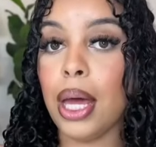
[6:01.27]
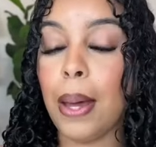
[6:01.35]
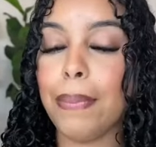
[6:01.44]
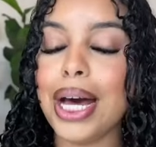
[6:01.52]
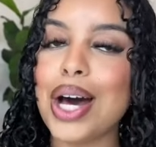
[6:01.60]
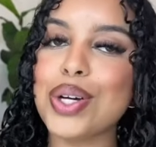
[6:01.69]

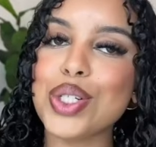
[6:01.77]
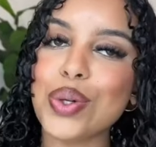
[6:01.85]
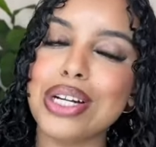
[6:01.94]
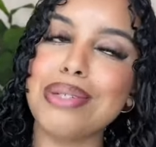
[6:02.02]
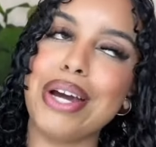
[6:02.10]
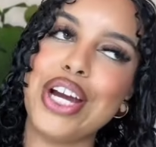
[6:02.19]
But how short
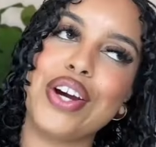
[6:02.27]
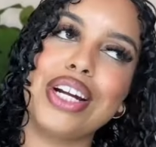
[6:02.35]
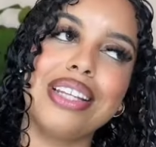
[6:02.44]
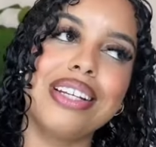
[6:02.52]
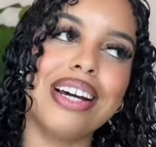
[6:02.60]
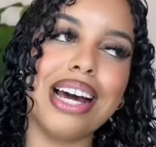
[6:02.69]
is my hair gonna
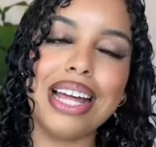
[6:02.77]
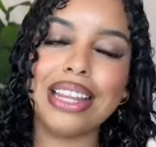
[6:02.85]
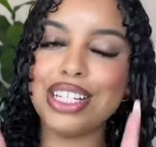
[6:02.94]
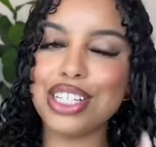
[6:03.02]
look? Let's